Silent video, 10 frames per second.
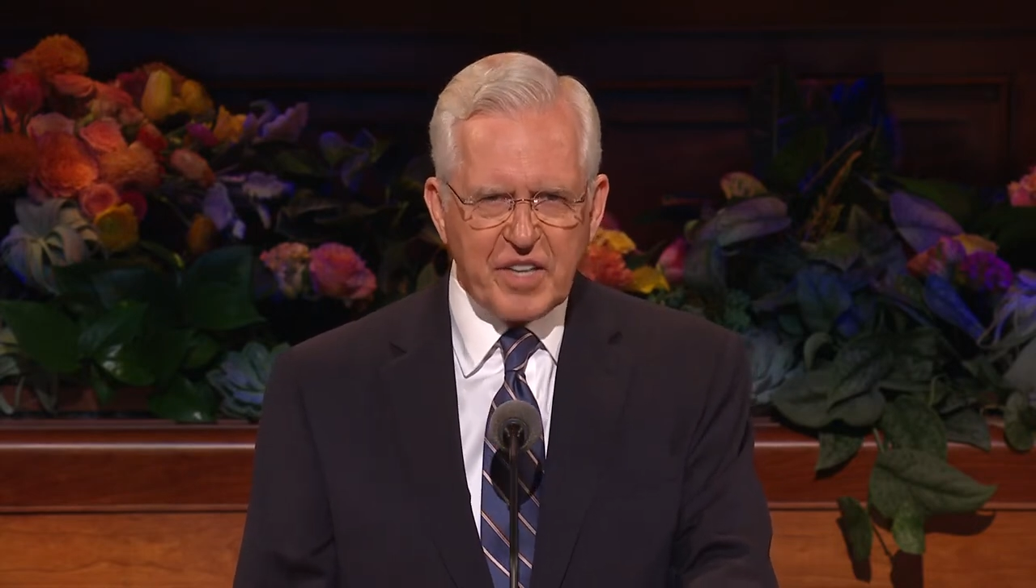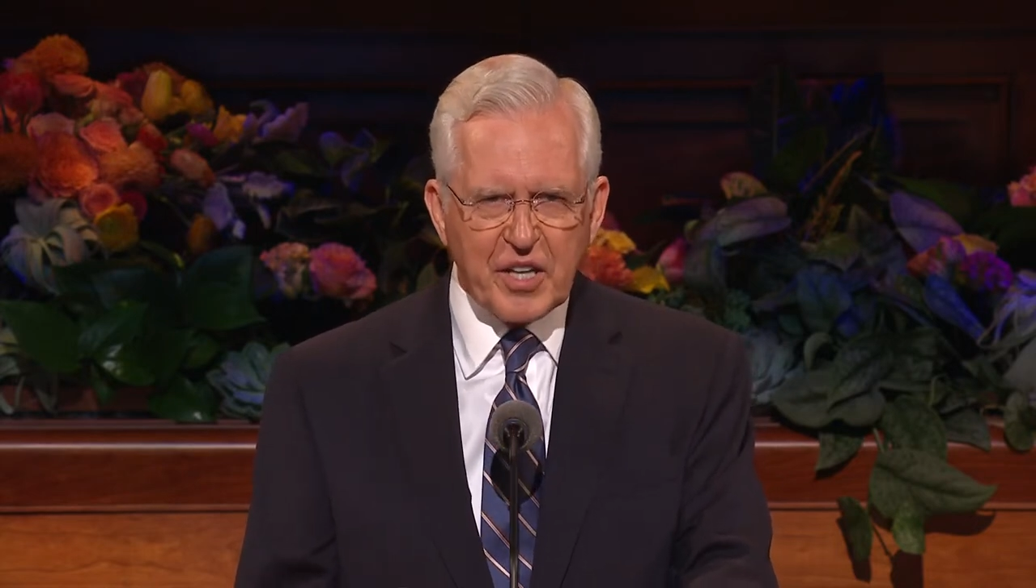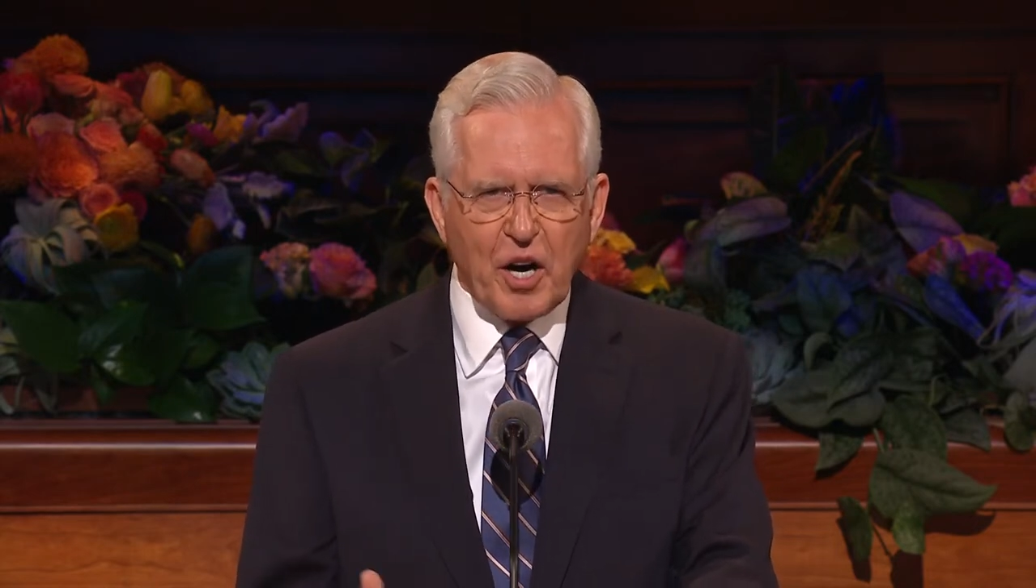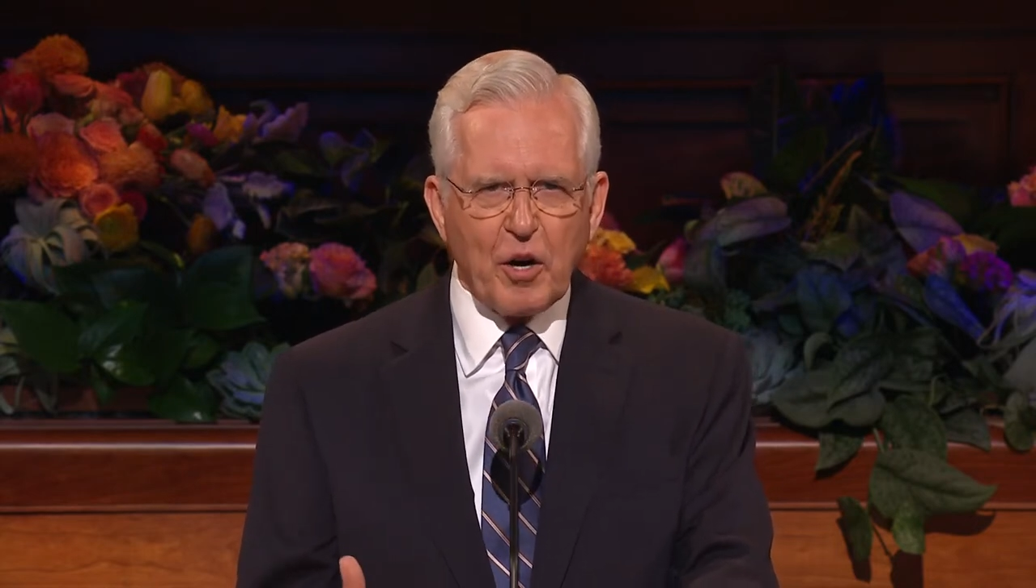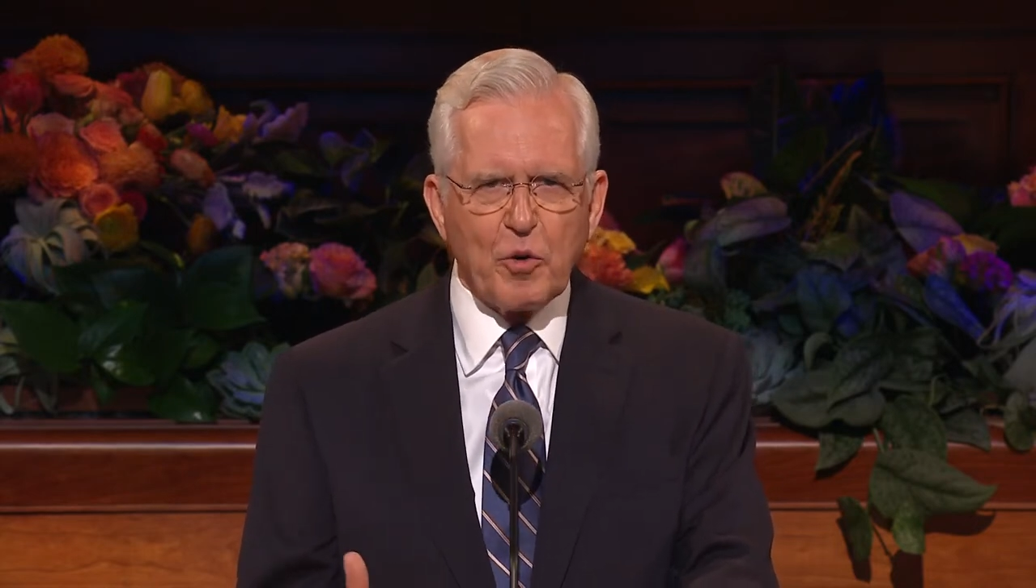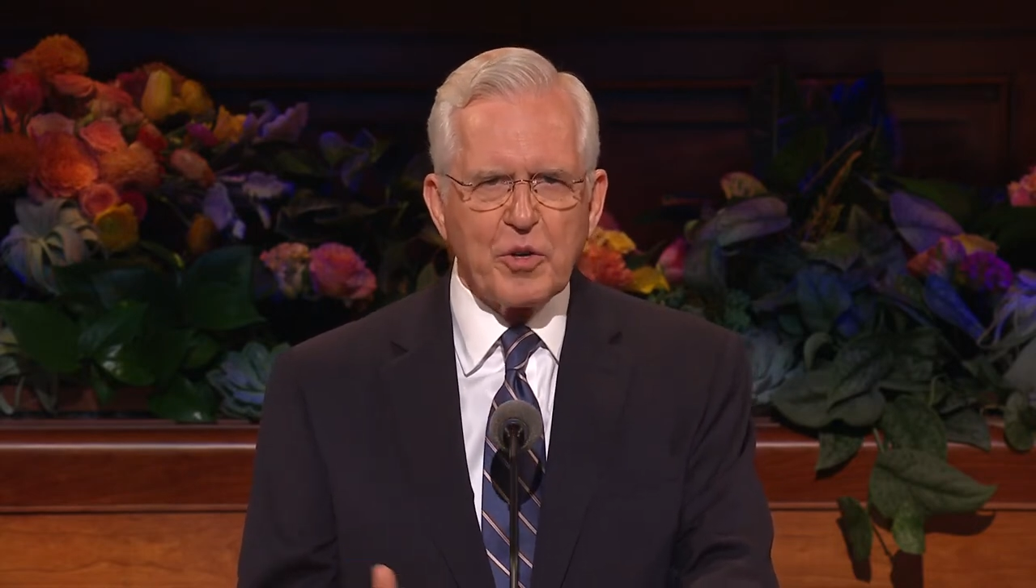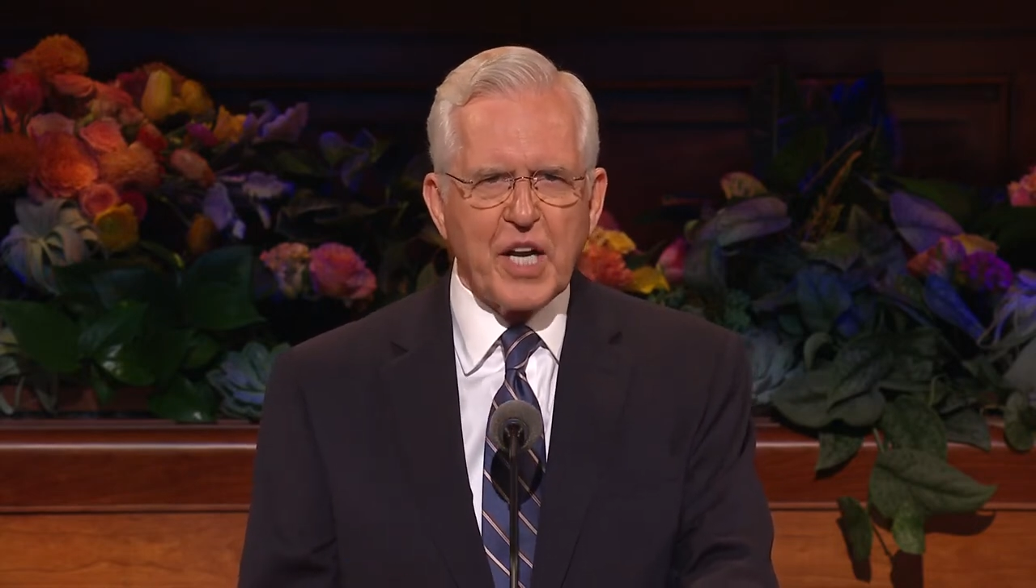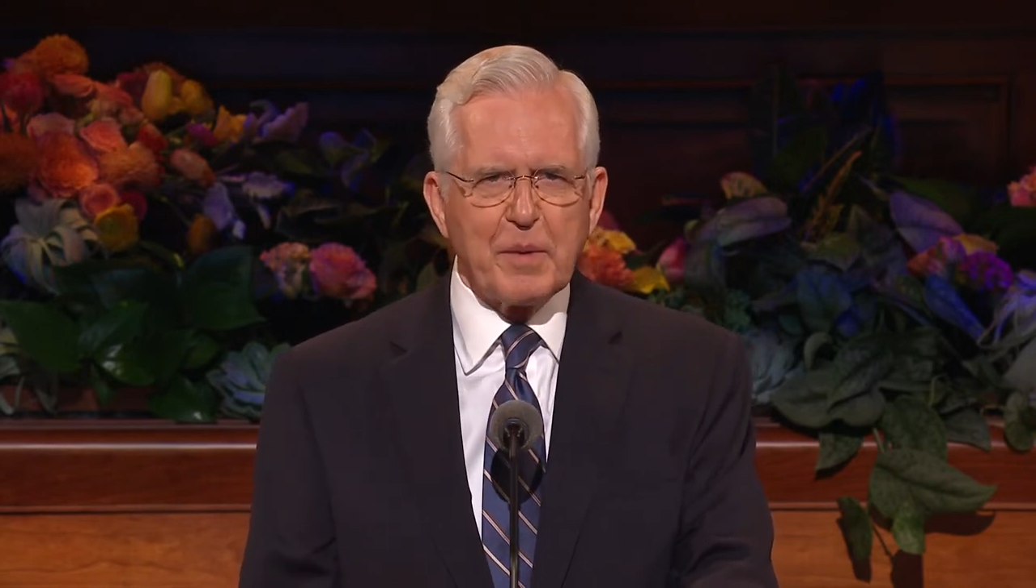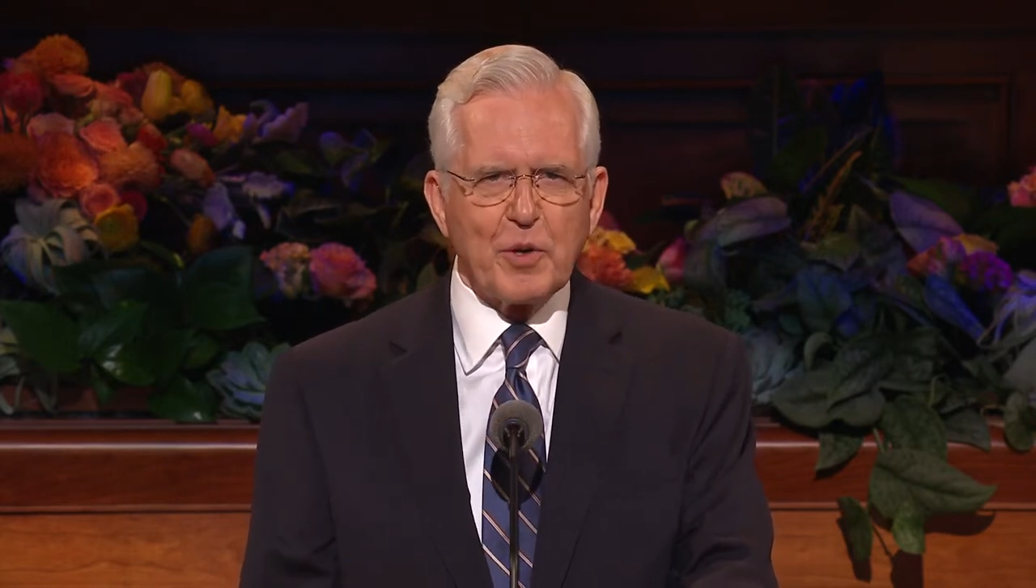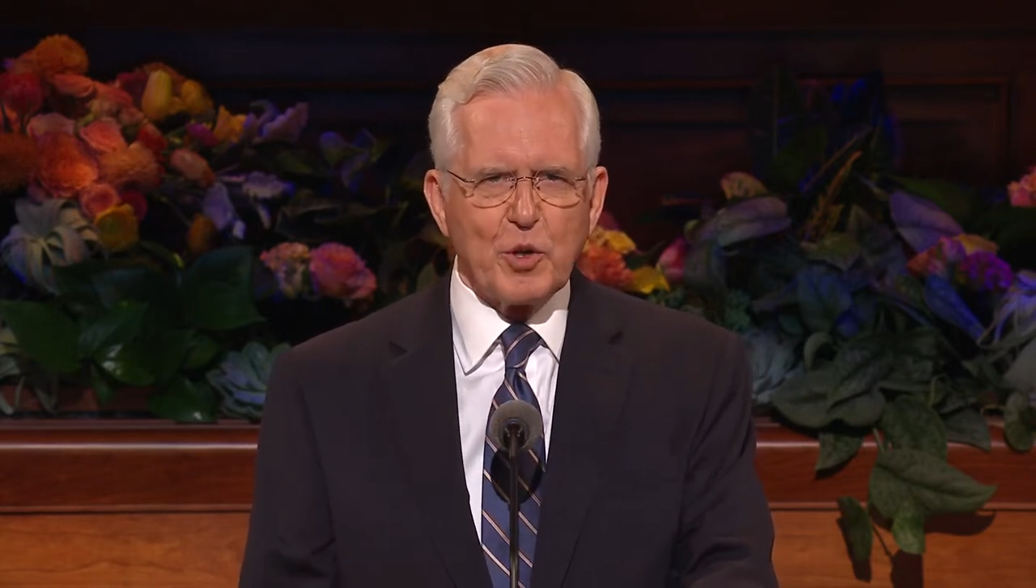in our own
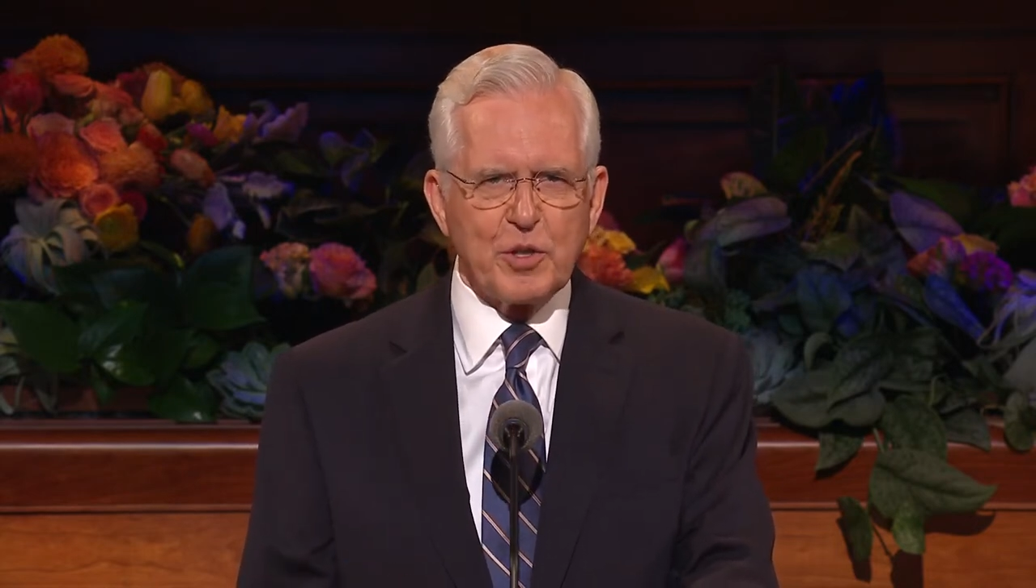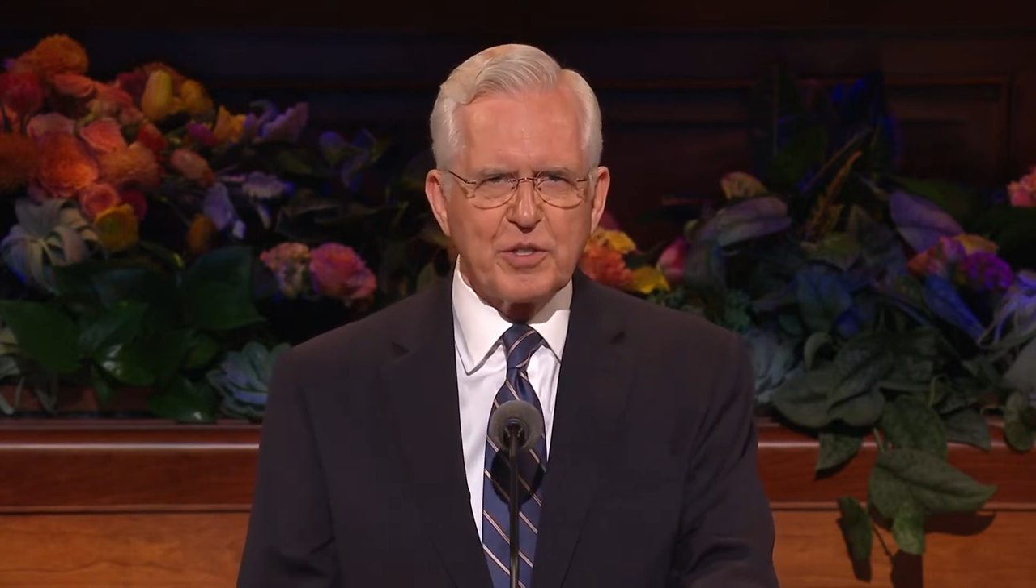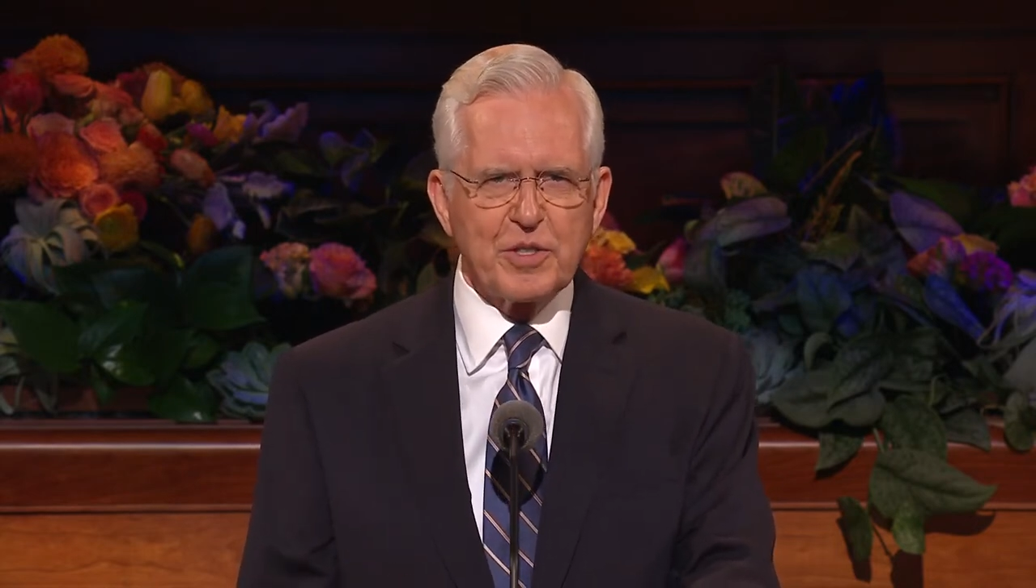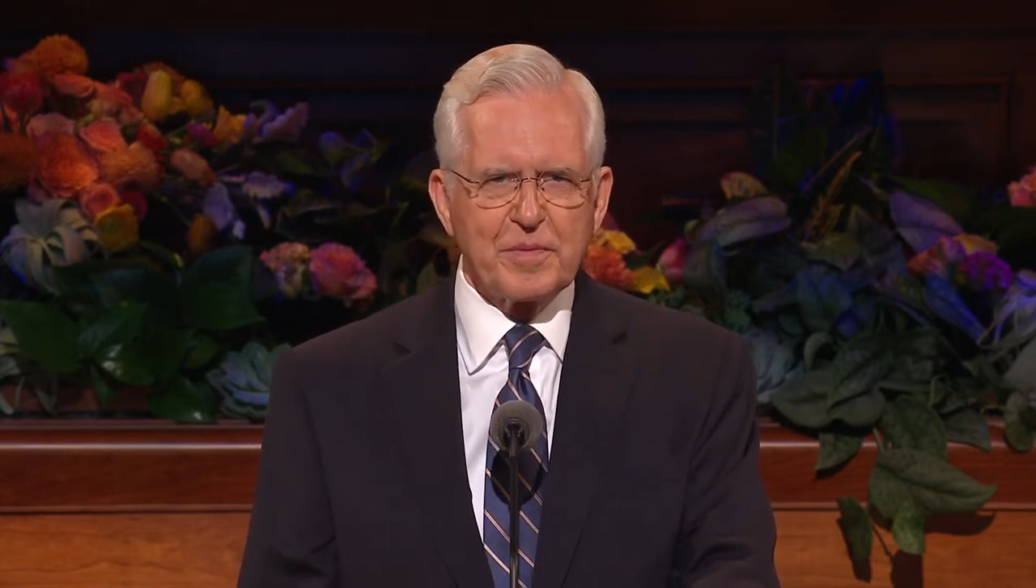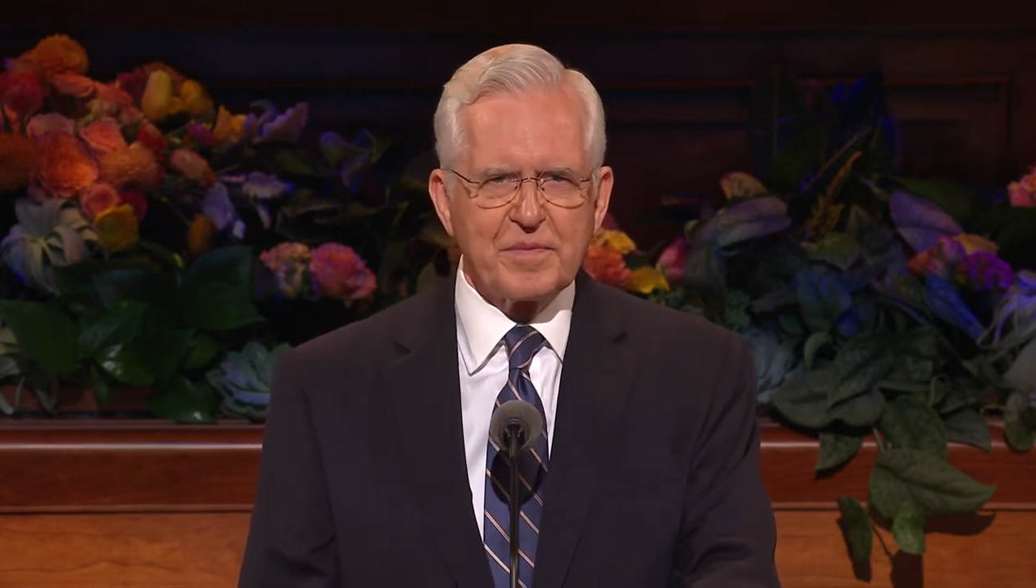neighborhoods.